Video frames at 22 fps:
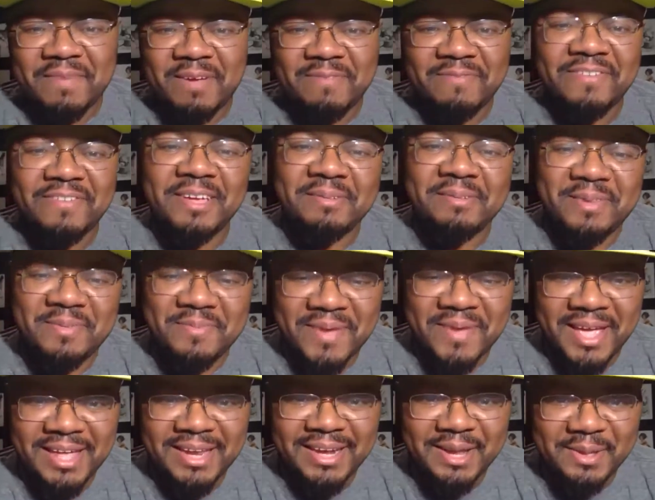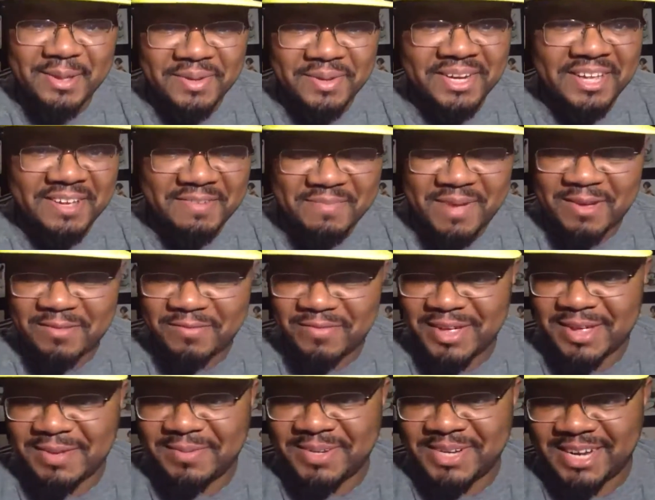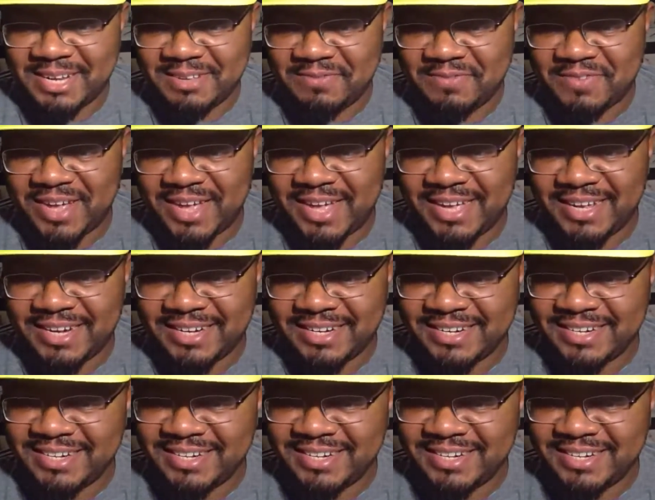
my family, man. Let me love my family. That's fine.